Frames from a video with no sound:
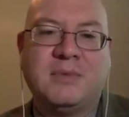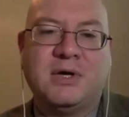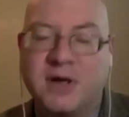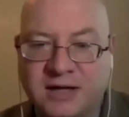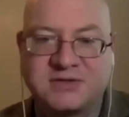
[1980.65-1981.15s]

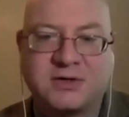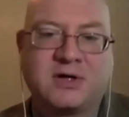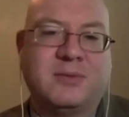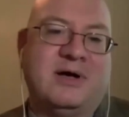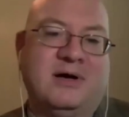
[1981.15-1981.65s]
not
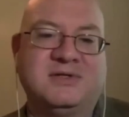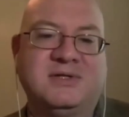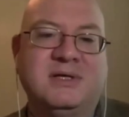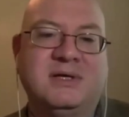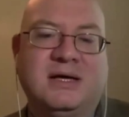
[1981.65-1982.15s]
talk about
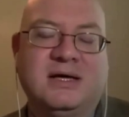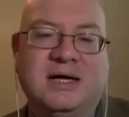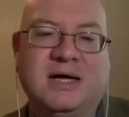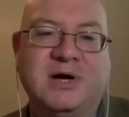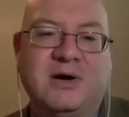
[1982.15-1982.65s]

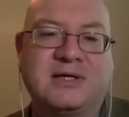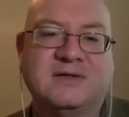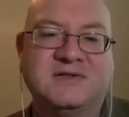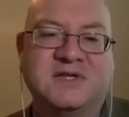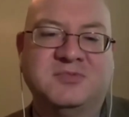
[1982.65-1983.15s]

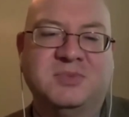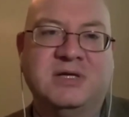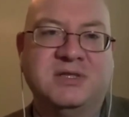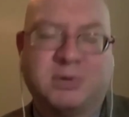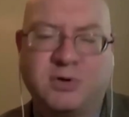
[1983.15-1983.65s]
Americans as
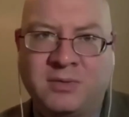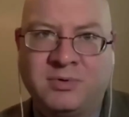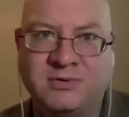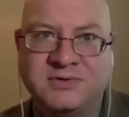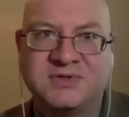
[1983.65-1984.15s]
being
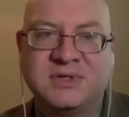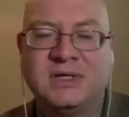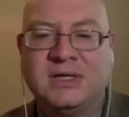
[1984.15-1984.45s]
deplorables,